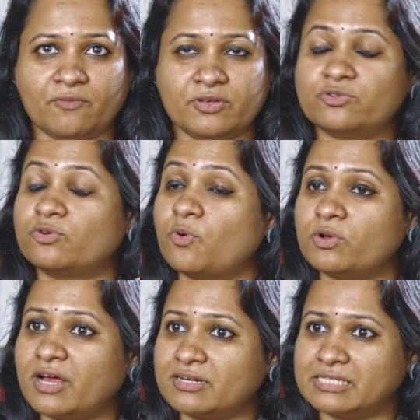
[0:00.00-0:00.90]
We don't
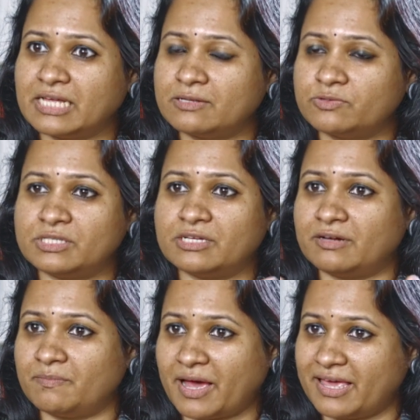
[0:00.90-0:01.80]
hold ourselves with
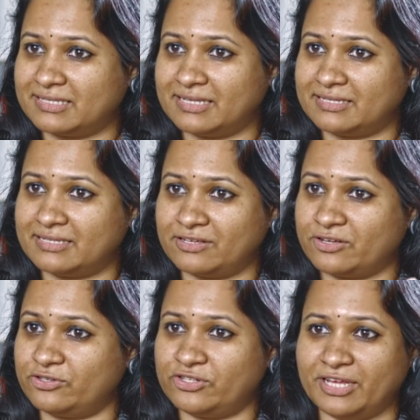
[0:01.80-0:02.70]
certain biases and
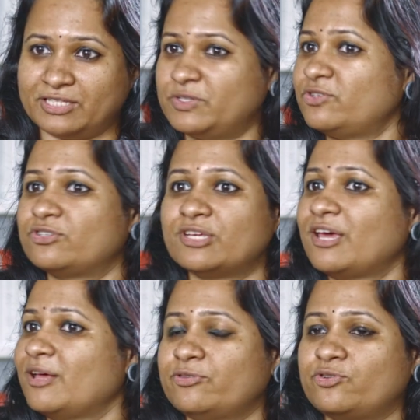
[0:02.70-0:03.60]
constraints. We just
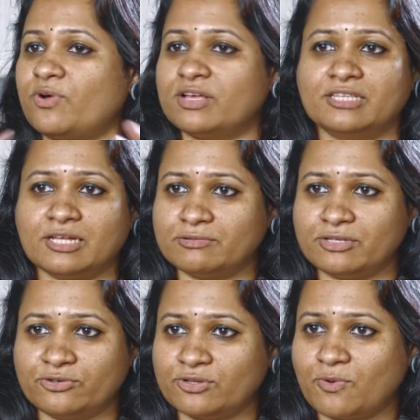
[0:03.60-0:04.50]
throw ourselves
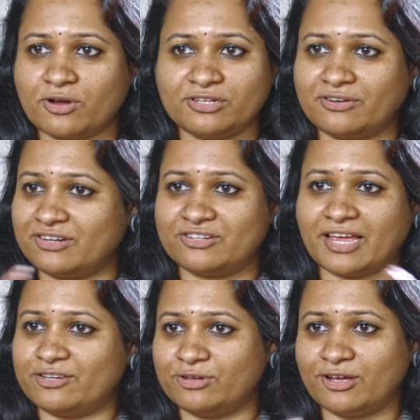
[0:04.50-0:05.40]
into the water and
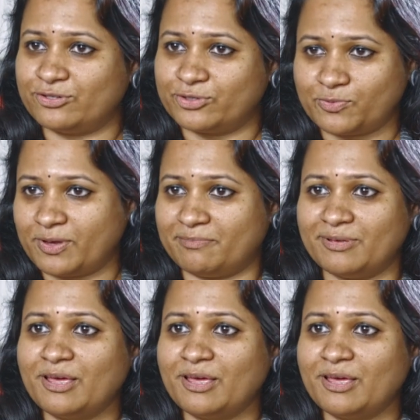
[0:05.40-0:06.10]
try to learn to swim